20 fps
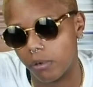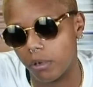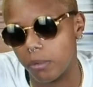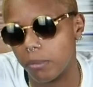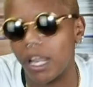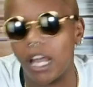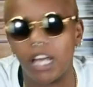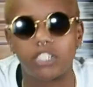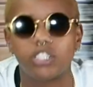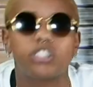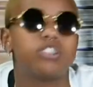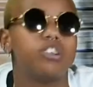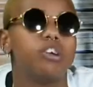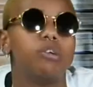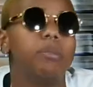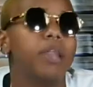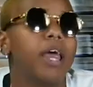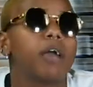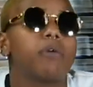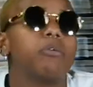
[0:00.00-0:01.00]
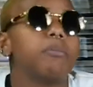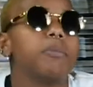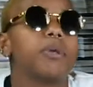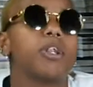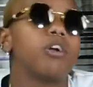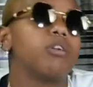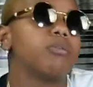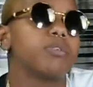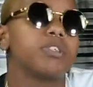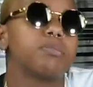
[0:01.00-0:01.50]
women. I just know black women
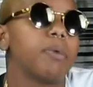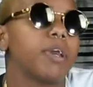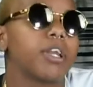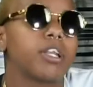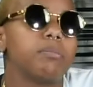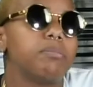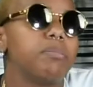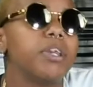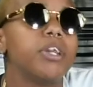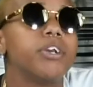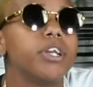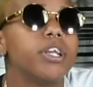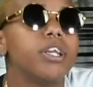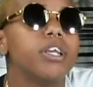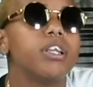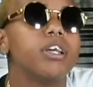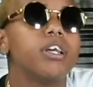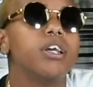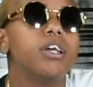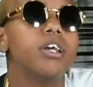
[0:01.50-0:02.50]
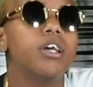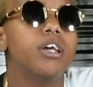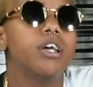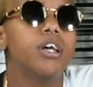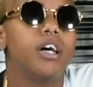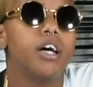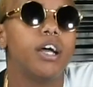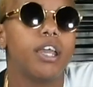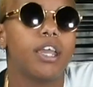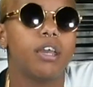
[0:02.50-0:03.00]
aren't respected, period.
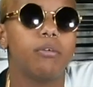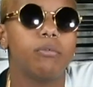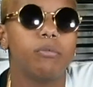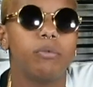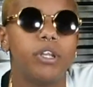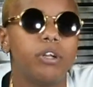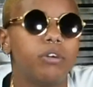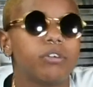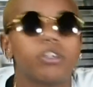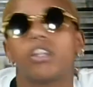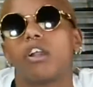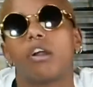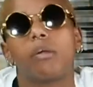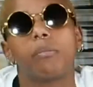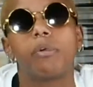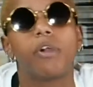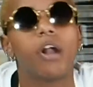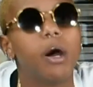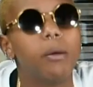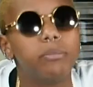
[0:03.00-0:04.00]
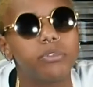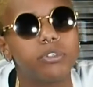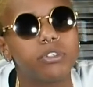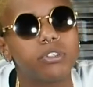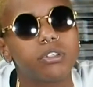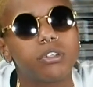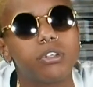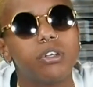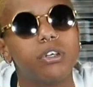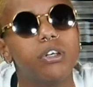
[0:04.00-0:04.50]
And we don't get our
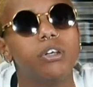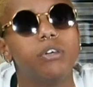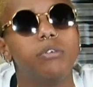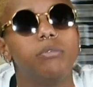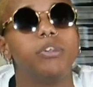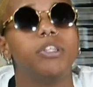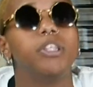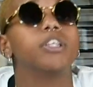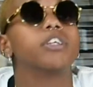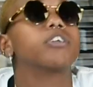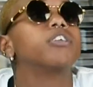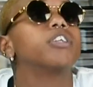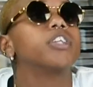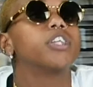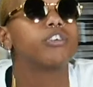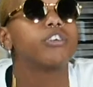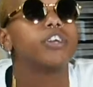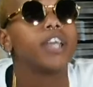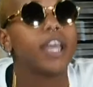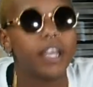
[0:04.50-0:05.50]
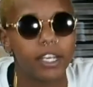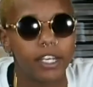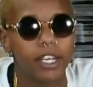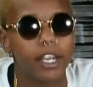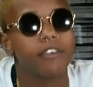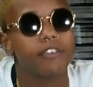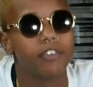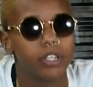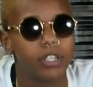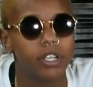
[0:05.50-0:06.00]
props. We literally created
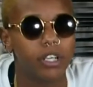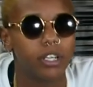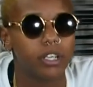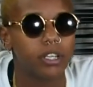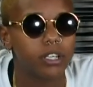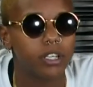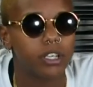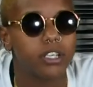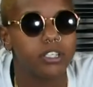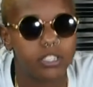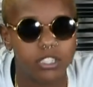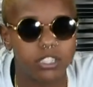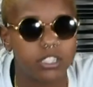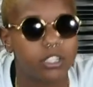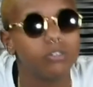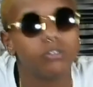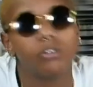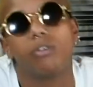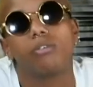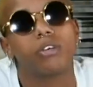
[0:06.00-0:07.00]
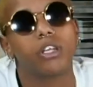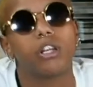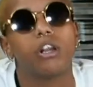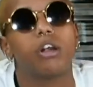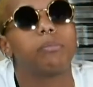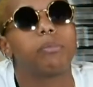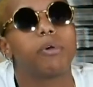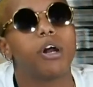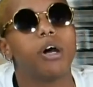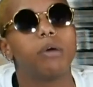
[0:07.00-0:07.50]
everything and still don't get our
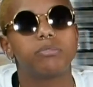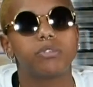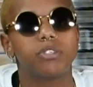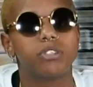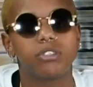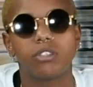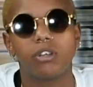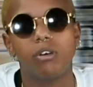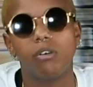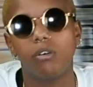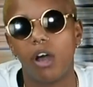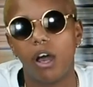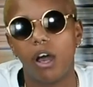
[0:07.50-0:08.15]
props. So